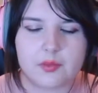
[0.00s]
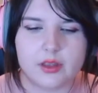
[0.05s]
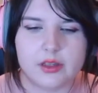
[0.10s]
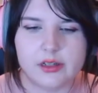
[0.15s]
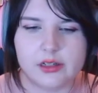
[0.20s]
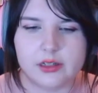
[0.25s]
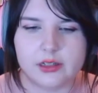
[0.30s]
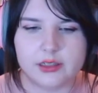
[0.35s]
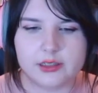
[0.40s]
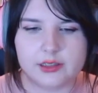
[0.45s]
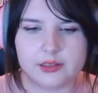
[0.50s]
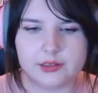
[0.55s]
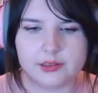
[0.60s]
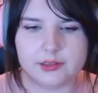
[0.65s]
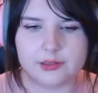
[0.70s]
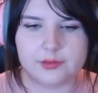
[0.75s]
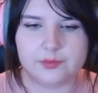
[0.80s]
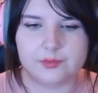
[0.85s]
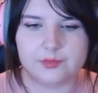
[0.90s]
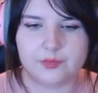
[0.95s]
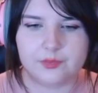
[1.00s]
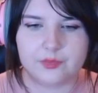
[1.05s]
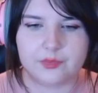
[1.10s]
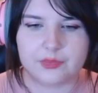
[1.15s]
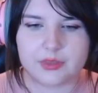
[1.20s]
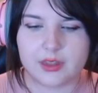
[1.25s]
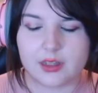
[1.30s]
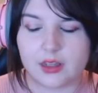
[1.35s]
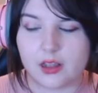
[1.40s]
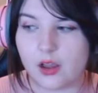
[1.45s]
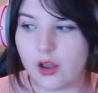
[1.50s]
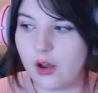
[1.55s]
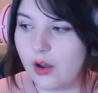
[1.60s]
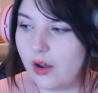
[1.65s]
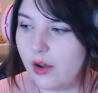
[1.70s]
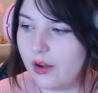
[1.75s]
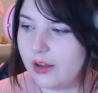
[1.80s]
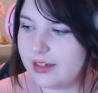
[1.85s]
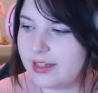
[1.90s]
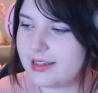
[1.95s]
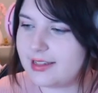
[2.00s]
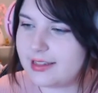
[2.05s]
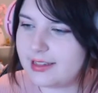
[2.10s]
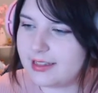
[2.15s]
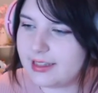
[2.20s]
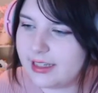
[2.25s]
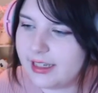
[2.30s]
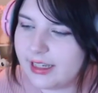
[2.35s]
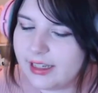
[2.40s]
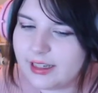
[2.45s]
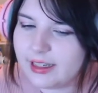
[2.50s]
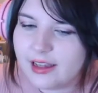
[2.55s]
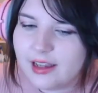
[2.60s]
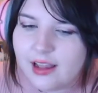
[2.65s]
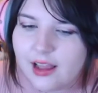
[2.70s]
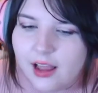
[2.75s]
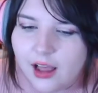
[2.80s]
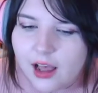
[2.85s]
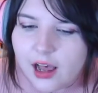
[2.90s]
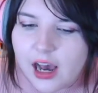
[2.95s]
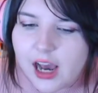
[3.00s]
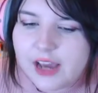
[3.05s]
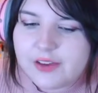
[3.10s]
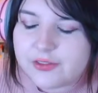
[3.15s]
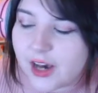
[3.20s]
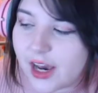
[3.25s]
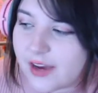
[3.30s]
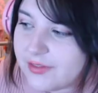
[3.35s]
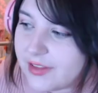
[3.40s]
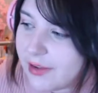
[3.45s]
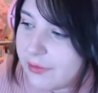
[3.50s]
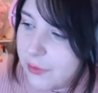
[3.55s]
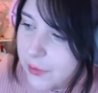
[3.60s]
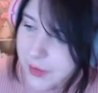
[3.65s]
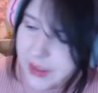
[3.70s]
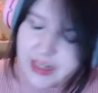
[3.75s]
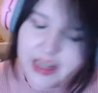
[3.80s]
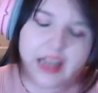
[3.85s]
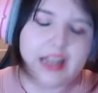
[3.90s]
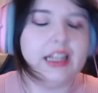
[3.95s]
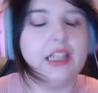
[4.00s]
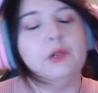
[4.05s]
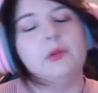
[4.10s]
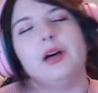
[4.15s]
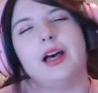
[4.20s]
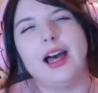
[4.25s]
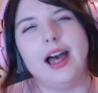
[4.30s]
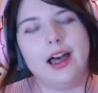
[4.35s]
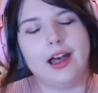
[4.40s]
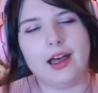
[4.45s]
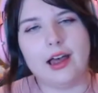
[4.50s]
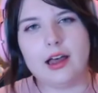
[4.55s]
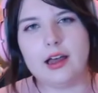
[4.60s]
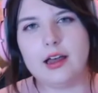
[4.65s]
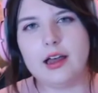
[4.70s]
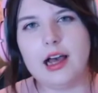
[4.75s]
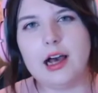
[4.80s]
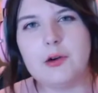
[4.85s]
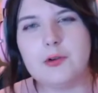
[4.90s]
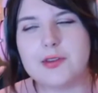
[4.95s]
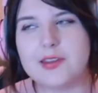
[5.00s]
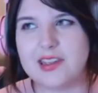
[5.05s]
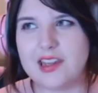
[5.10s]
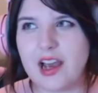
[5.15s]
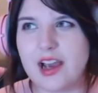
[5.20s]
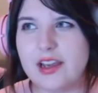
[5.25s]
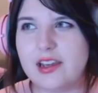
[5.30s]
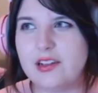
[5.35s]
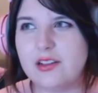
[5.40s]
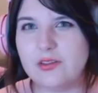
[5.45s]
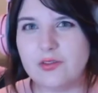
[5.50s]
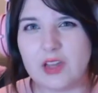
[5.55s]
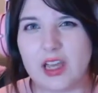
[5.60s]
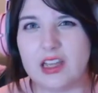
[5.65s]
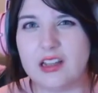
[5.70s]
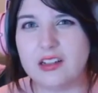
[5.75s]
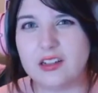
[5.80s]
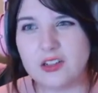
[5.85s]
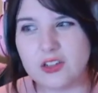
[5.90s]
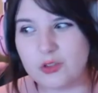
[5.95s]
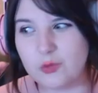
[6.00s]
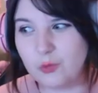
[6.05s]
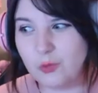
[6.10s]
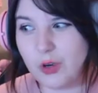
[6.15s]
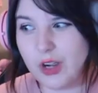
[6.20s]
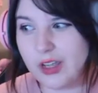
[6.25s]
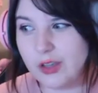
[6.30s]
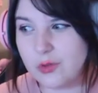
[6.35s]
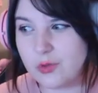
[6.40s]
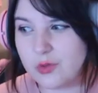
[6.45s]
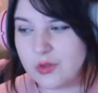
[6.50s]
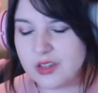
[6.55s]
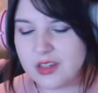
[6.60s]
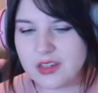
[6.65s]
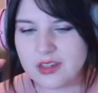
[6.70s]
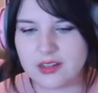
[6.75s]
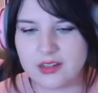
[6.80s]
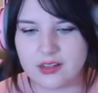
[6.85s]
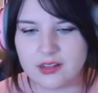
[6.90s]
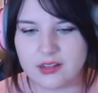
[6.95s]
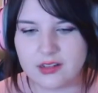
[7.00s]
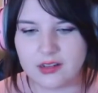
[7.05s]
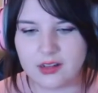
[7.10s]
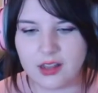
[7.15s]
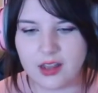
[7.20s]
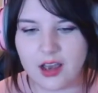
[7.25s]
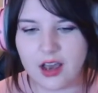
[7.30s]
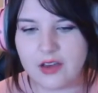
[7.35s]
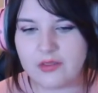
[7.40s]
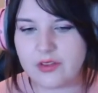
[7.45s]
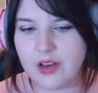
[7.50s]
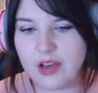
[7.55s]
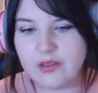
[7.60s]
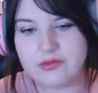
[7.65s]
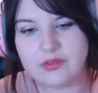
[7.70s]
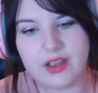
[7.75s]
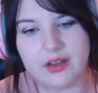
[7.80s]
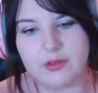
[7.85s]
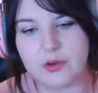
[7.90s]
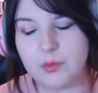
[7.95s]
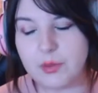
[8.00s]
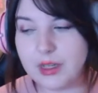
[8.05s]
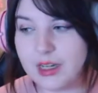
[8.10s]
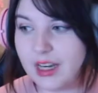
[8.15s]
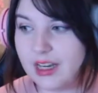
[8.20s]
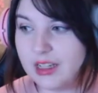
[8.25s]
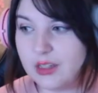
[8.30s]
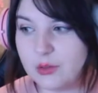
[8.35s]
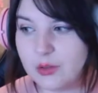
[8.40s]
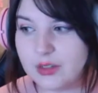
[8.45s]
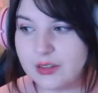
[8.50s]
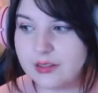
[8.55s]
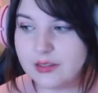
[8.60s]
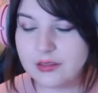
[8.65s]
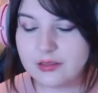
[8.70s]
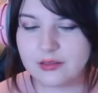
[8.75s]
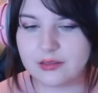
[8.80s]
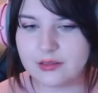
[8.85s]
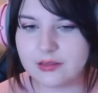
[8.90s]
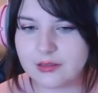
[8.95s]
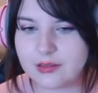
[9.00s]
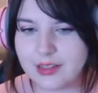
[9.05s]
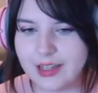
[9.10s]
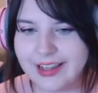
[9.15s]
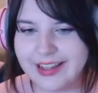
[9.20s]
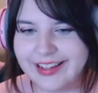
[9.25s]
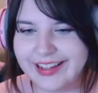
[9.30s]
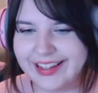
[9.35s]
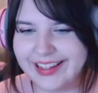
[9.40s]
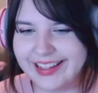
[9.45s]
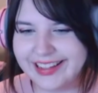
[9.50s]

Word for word: oh, honestly, I've I've never been anywhere outside of England and Wales. I've, I've never been anywhere.